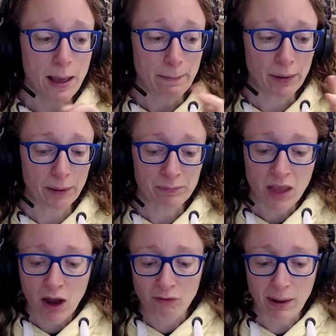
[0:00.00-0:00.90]
But
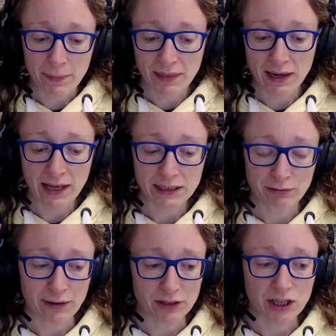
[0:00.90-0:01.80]
wrapping their legs
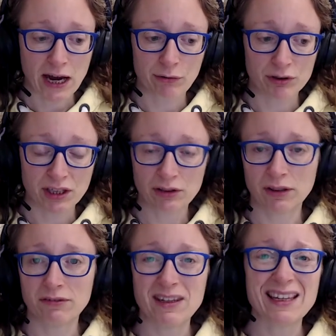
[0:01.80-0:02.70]
around the chair or sitting on
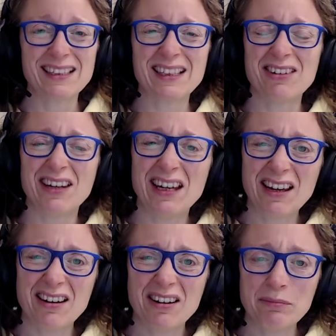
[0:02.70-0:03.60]
their feet, is it doing any
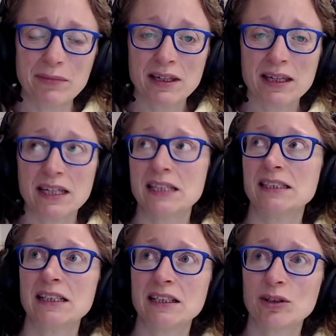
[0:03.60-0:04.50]
harm? Is
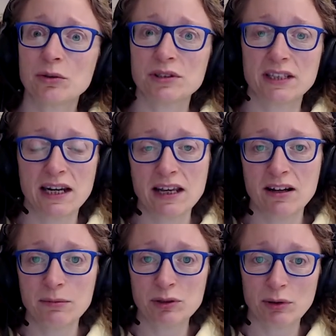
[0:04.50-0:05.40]
it causing any
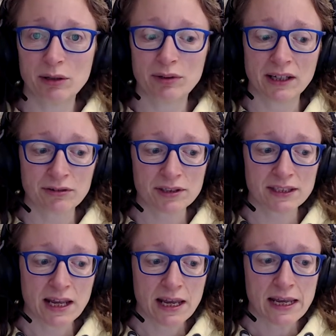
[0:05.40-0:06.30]
harm to anyone else?
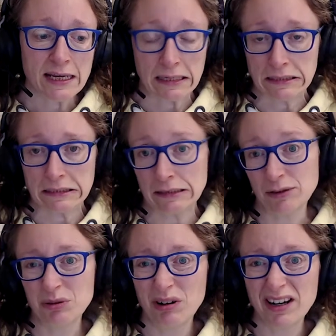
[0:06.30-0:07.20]
Is it
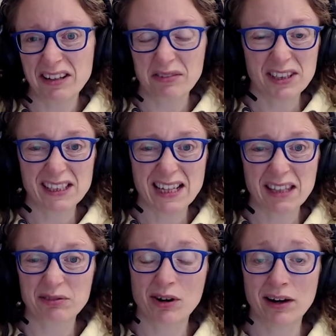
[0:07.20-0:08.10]
all right if we just let
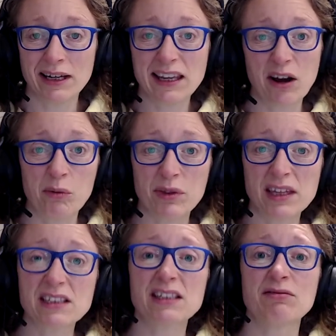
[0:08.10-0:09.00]
them quietly get on with it?
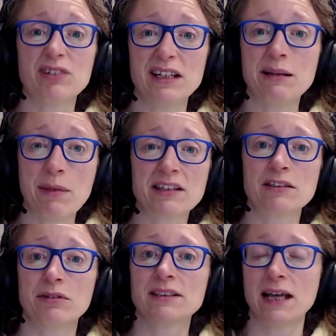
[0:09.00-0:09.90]
Does it really
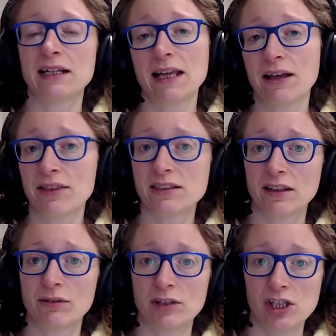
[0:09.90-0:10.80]
matter exactly how they sit
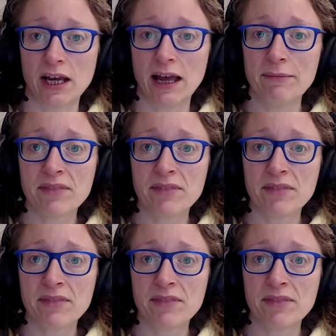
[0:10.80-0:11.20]
on the chair?